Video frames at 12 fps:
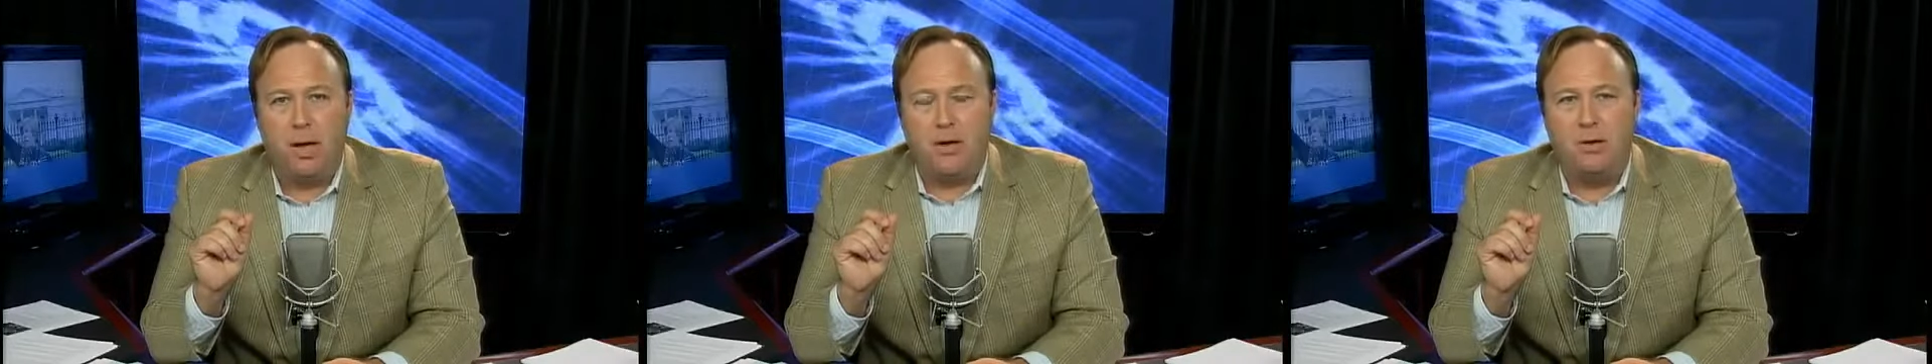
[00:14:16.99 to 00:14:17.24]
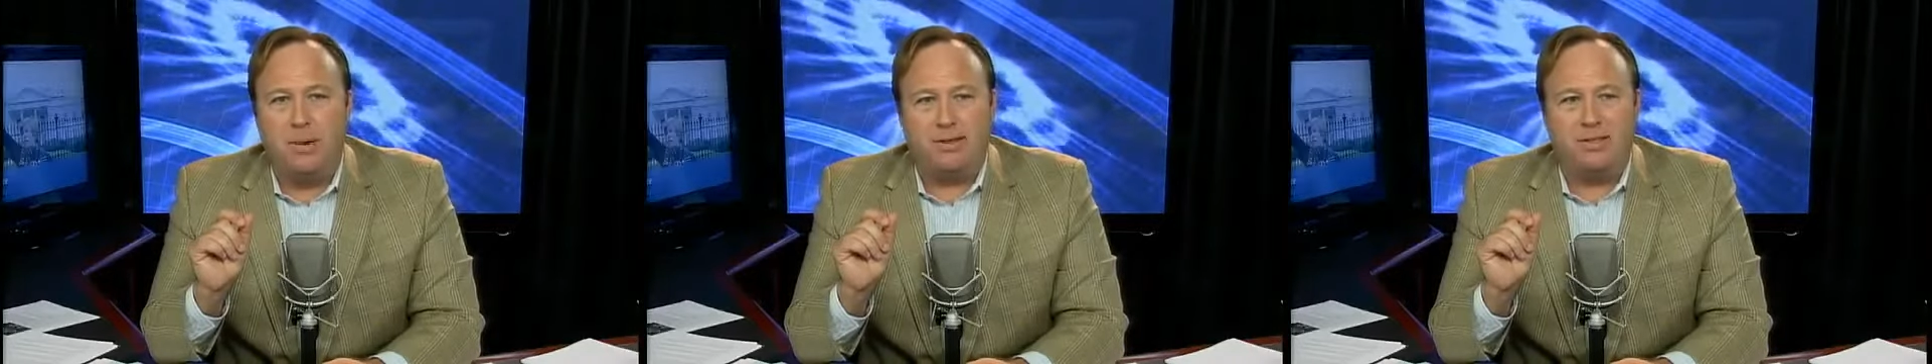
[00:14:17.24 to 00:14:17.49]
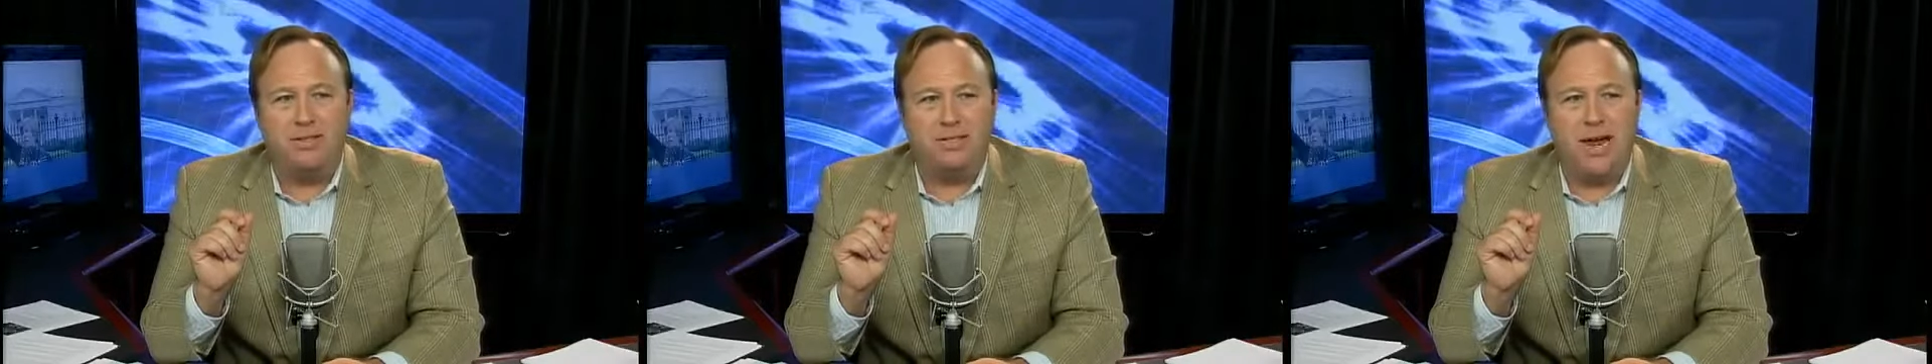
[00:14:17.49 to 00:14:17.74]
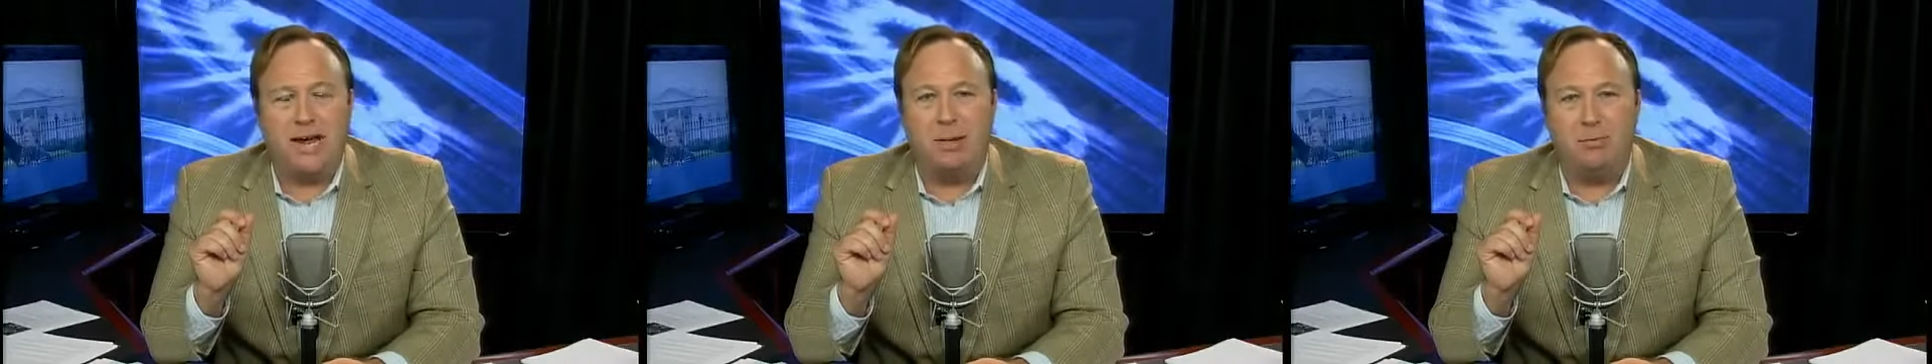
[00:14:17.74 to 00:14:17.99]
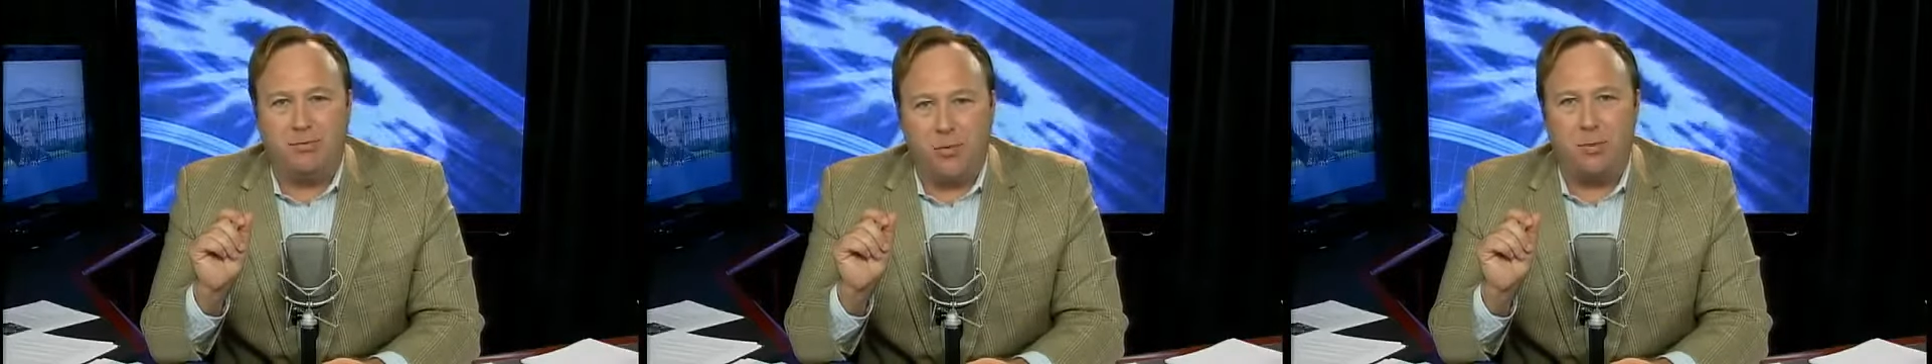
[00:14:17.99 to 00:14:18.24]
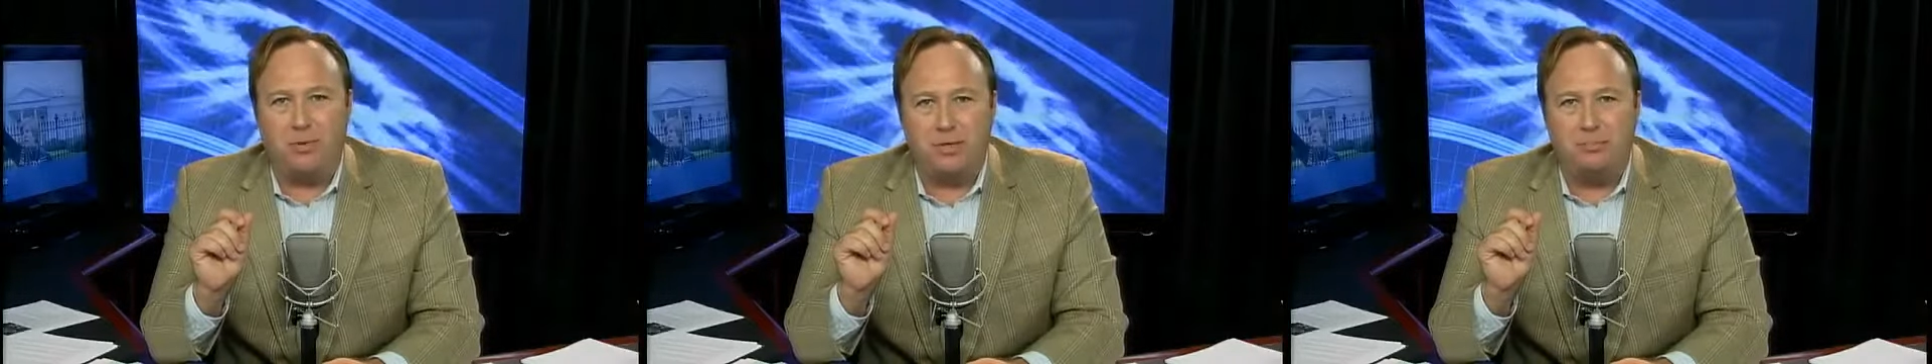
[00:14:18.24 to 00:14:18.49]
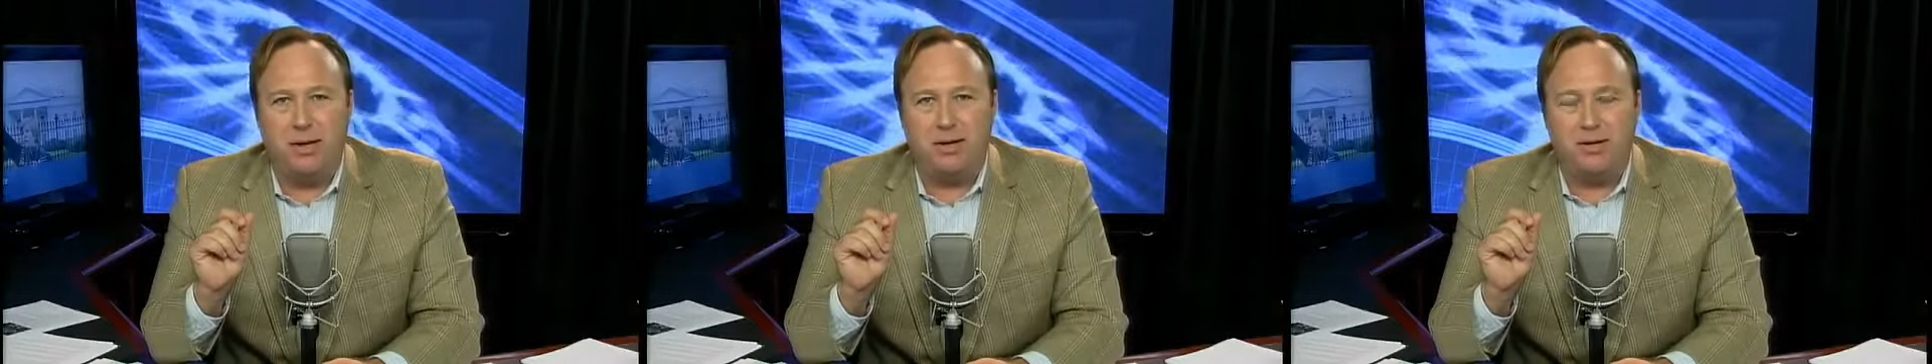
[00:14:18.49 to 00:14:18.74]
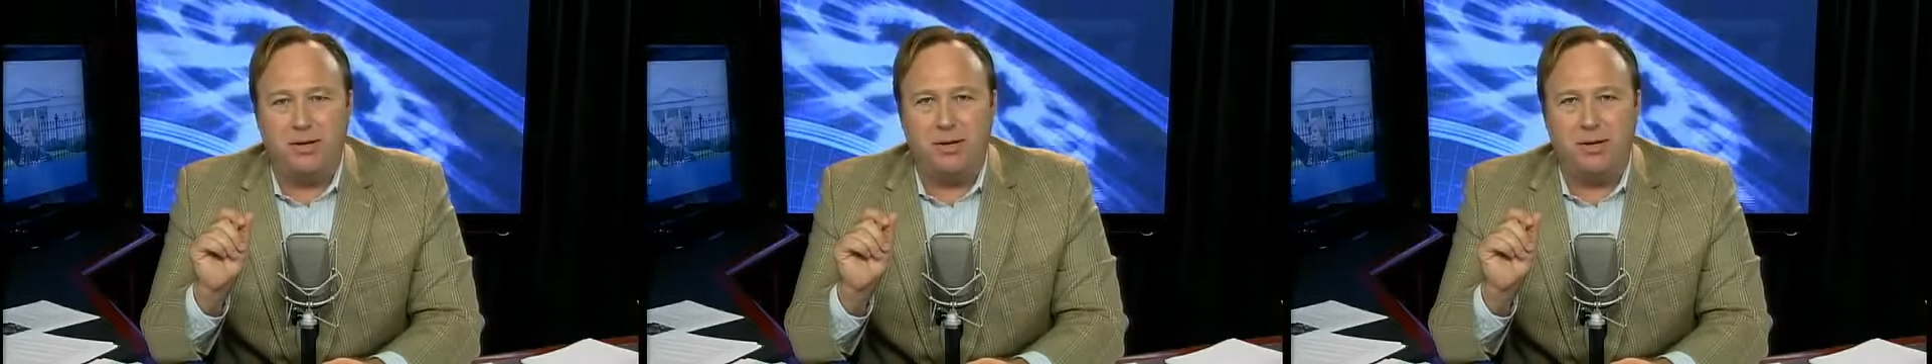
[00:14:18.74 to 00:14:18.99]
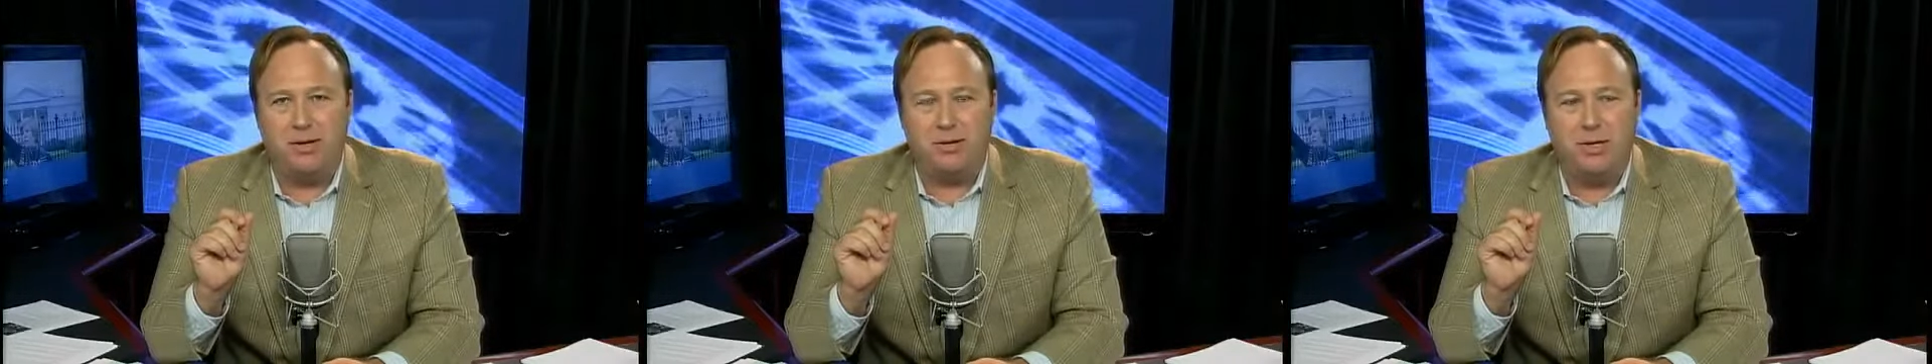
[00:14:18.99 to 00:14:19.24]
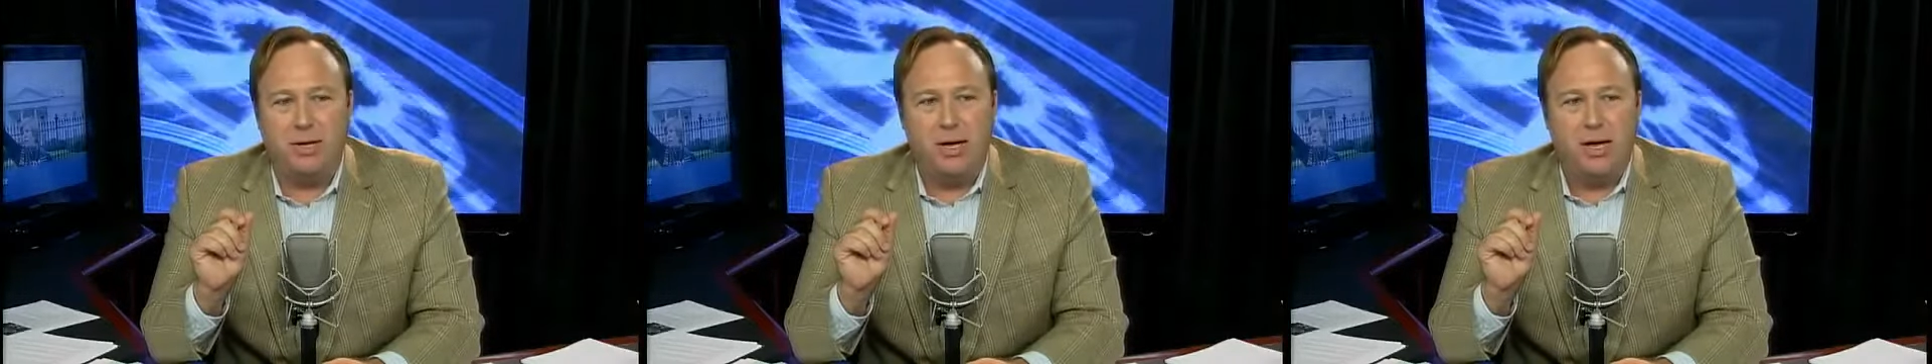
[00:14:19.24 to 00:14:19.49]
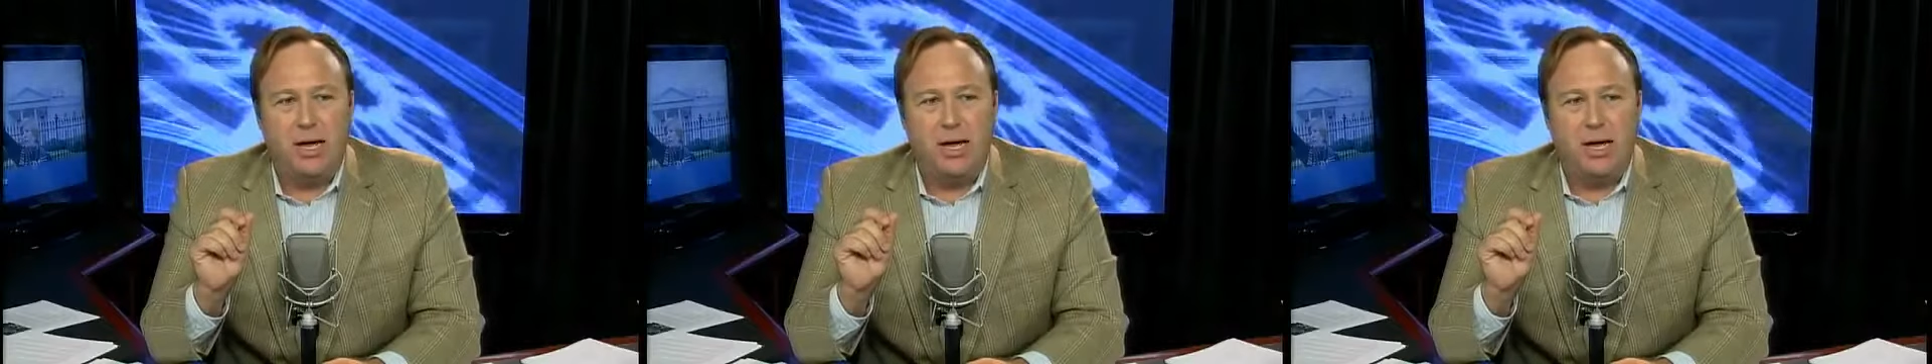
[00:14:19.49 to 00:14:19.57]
I knew about this a decade before it was admitted in the news.